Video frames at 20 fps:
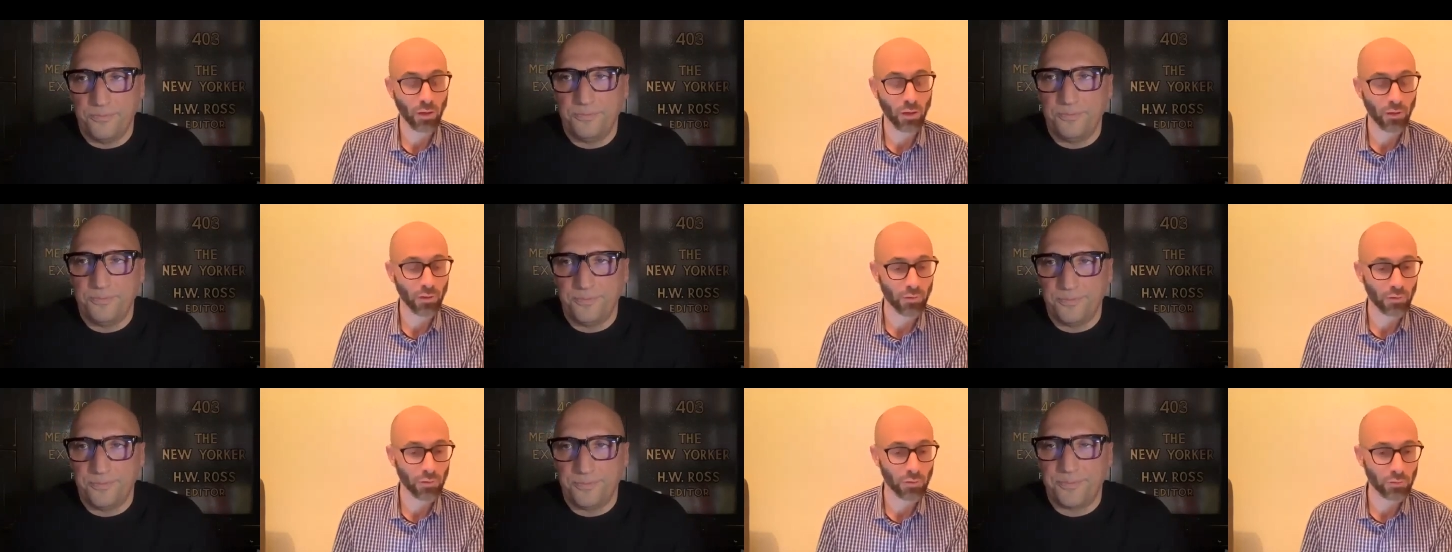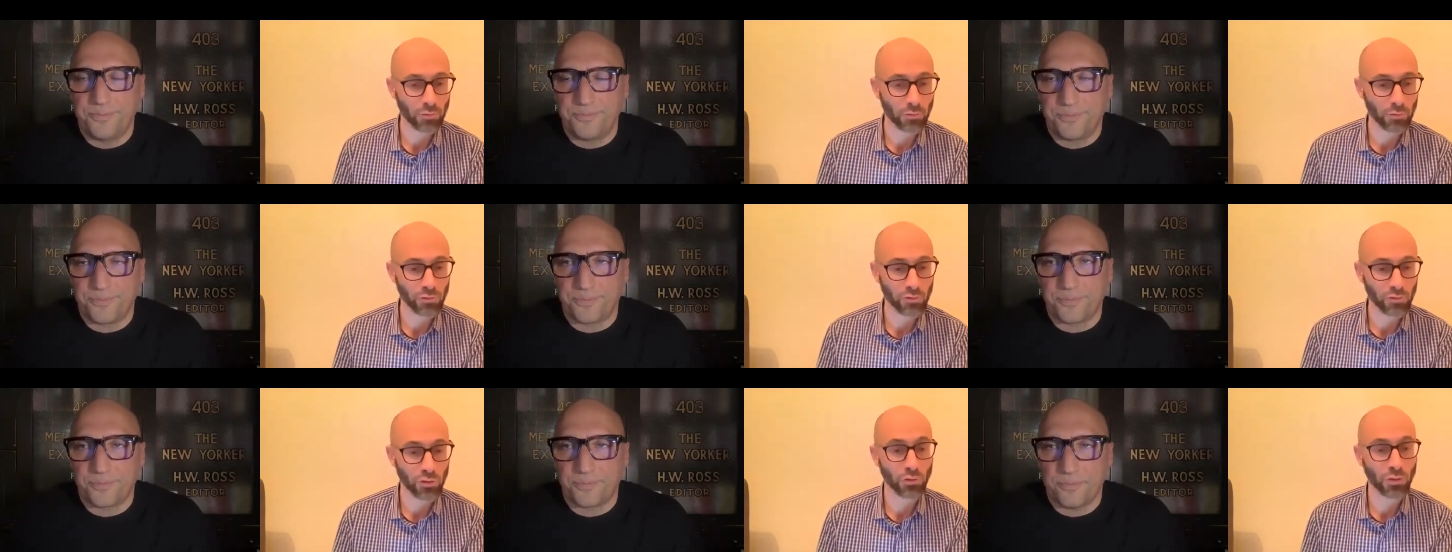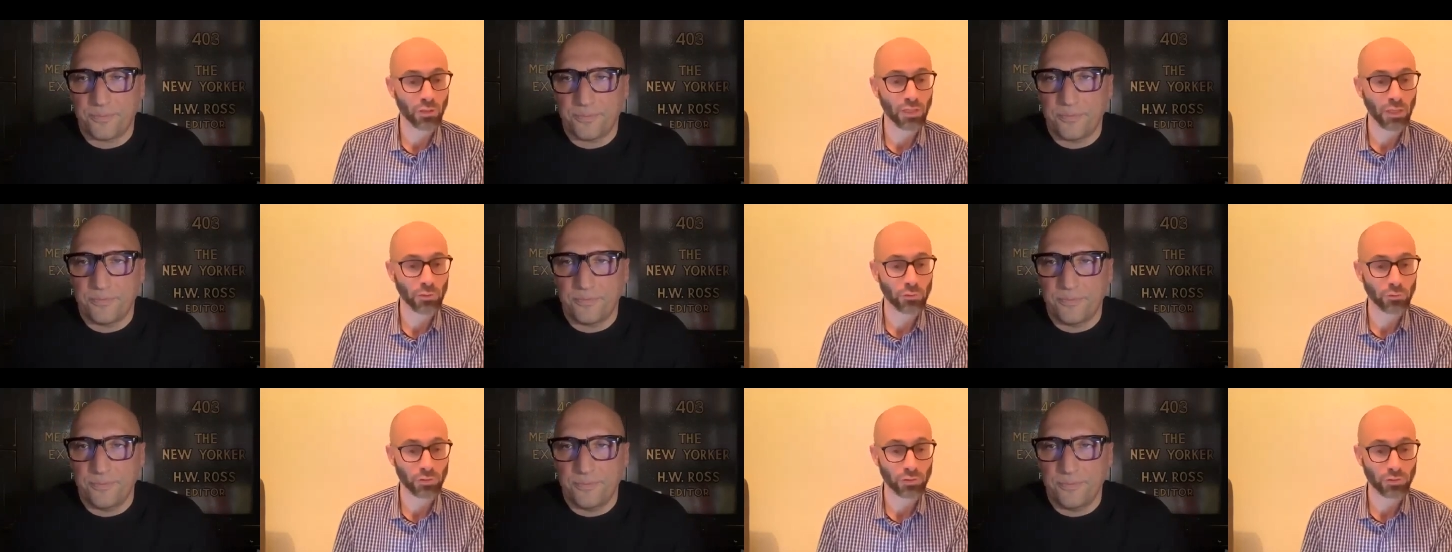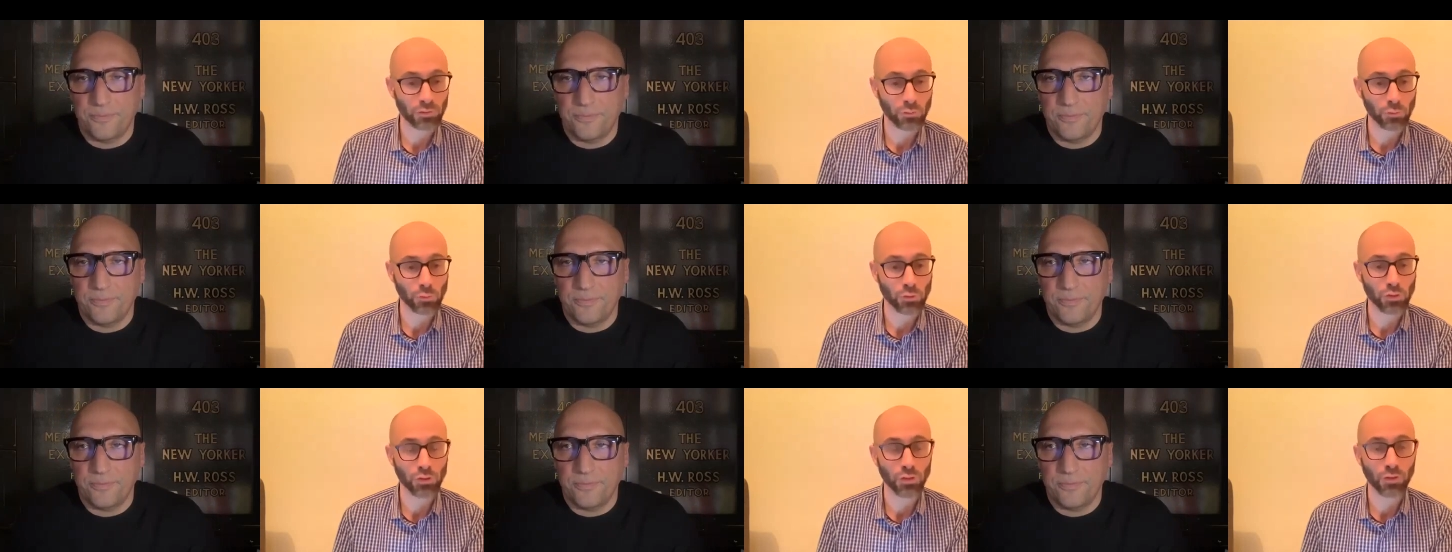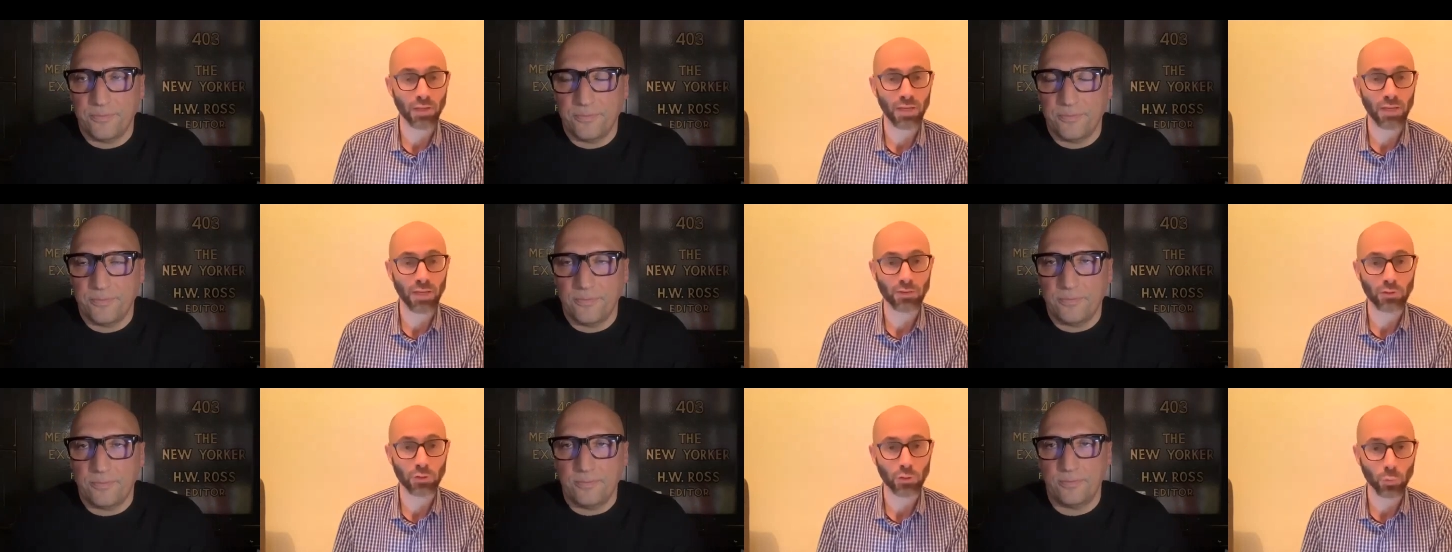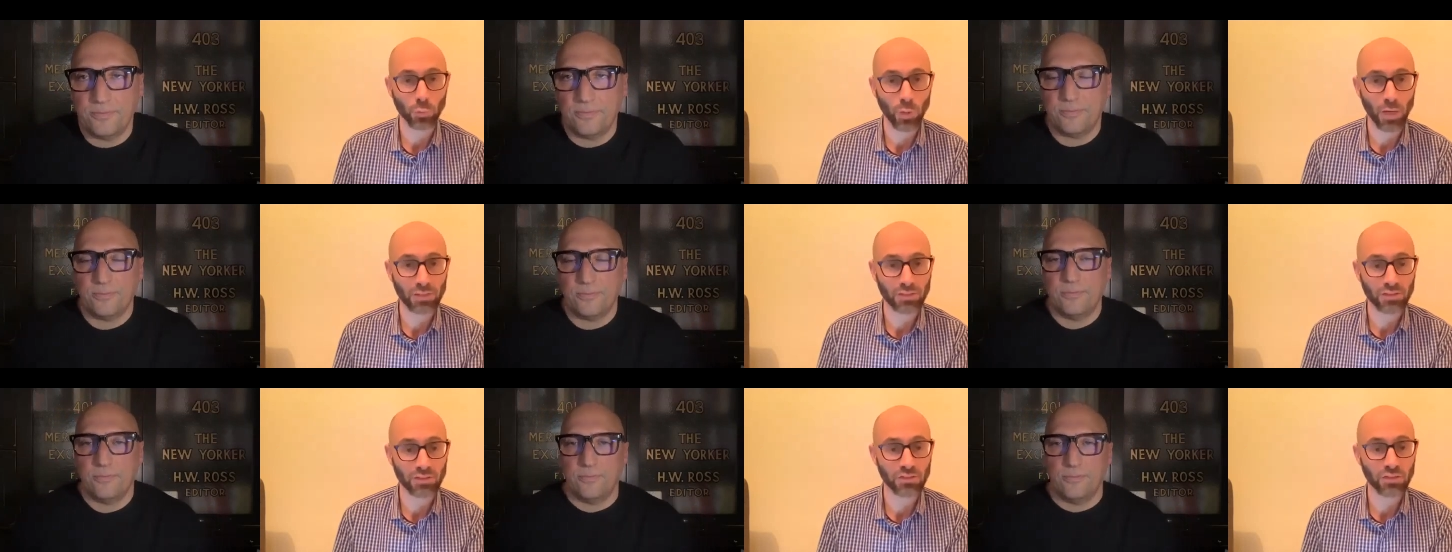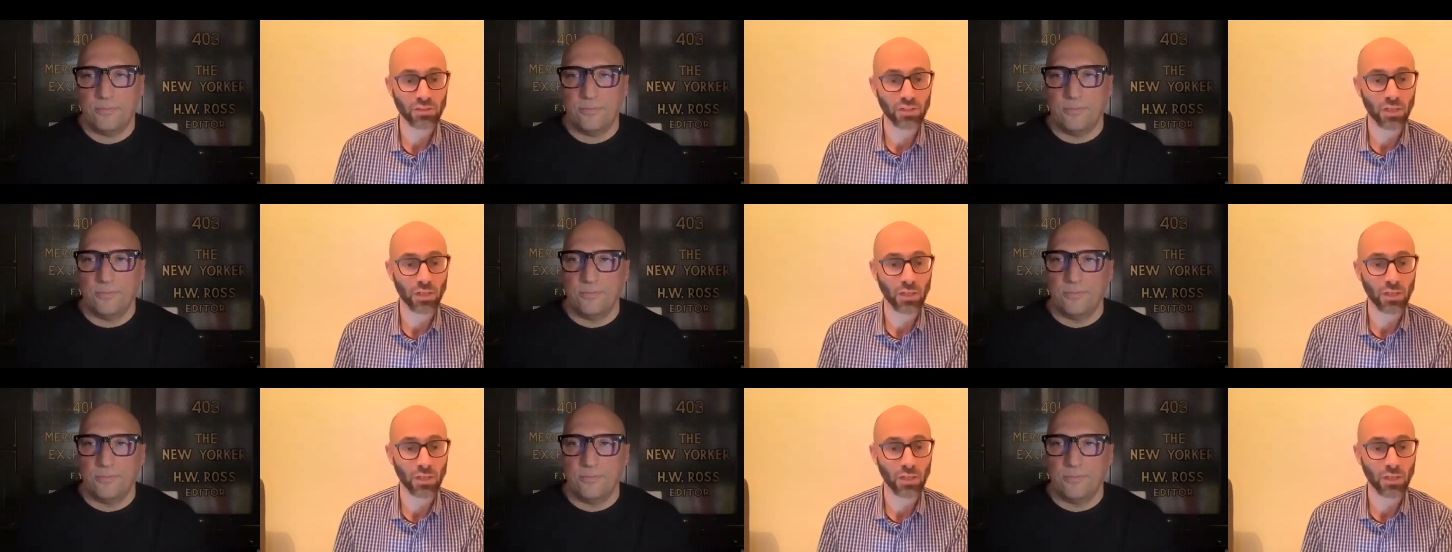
Speaker 1: Uh, the, the, Security Council resolution that the U.S.